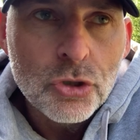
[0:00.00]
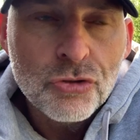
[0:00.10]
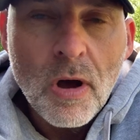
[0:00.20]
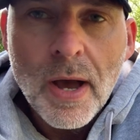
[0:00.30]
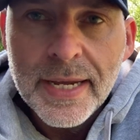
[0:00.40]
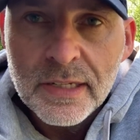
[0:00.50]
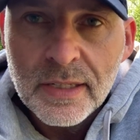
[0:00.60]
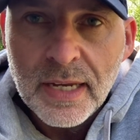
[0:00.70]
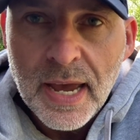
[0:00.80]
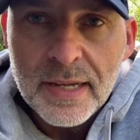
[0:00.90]
trying
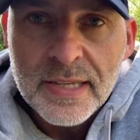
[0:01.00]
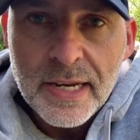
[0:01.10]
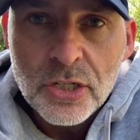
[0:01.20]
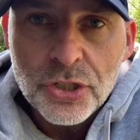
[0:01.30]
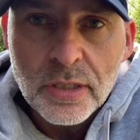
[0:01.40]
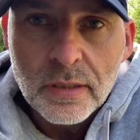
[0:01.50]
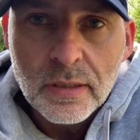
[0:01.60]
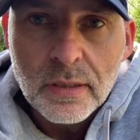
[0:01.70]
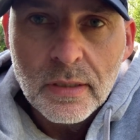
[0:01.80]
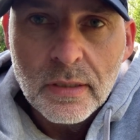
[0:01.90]
to get attention,
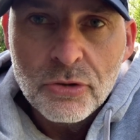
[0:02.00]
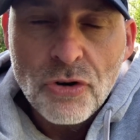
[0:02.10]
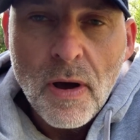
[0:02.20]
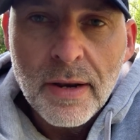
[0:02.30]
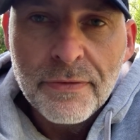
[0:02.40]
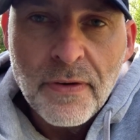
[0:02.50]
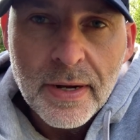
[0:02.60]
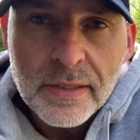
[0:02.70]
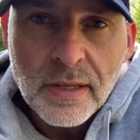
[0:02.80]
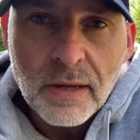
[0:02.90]
trying to
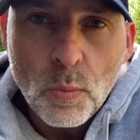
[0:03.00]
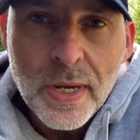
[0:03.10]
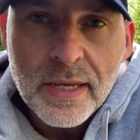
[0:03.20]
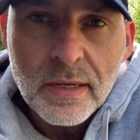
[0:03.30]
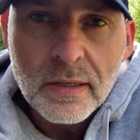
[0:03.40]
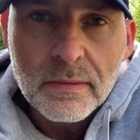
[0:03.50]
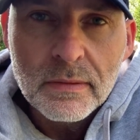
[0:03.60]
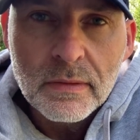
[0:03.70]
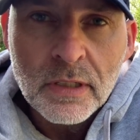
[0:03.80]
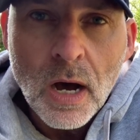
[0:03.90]
find a weak
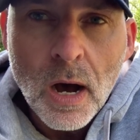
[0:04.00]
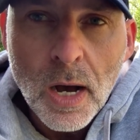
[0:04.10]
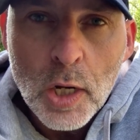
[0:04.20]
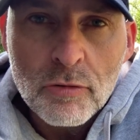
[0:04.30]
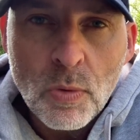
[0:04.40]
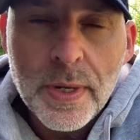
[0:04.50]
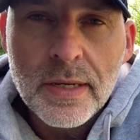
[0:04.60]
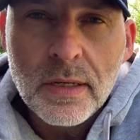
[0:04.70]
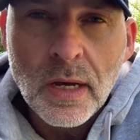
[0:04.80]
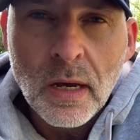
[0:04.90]
guy or a
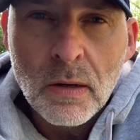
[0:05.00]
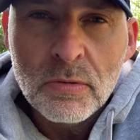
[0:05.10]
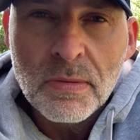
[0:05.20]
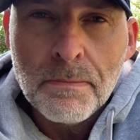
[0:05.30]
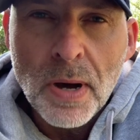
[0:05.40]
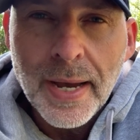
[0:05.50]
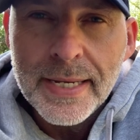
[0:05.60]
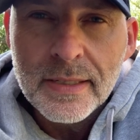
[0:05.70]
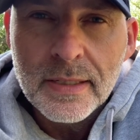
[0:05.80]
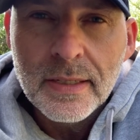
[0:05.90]
weak girl to
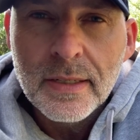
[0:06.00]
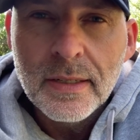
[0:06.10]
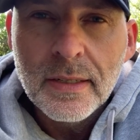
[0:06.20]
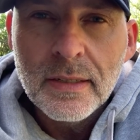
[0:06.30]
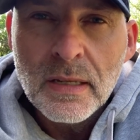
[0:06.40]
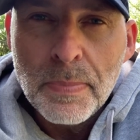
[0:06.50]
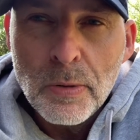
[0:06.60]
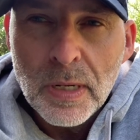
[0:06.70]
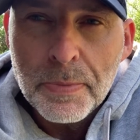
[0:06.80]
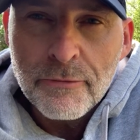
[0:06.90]
bite, to
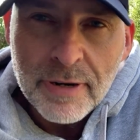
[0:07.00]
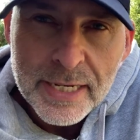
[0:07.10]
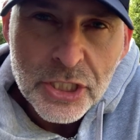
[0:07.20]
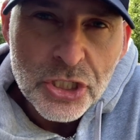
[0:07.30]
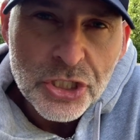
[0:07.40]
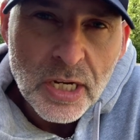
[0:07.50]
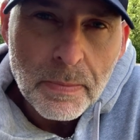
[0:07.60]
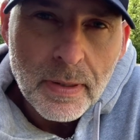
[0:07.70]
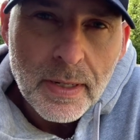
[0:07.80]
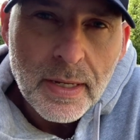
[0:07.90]
build up a
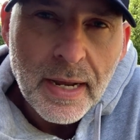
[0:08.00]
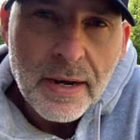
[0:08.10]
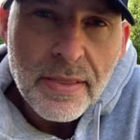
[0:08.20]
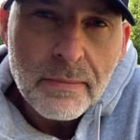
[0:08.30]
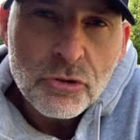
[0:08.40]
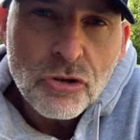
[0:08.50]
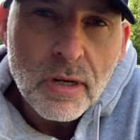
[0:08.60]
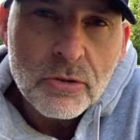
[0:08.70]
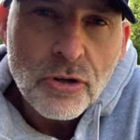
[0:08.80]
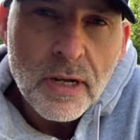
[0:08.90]
relationship, and then
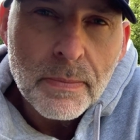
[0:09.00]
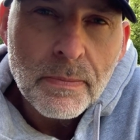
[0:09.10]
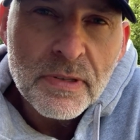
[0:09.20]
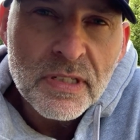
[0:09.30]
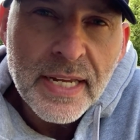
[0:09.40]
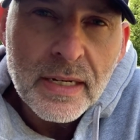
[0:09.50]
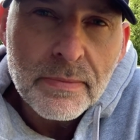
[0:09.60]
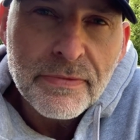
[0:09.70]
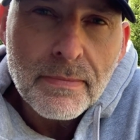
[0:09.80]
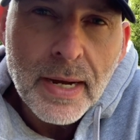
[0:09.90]
try, trying to sting
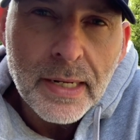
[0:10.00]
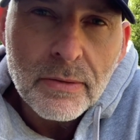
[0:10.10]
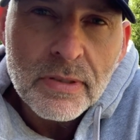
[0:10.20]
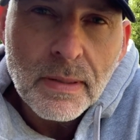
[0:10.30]
them for money or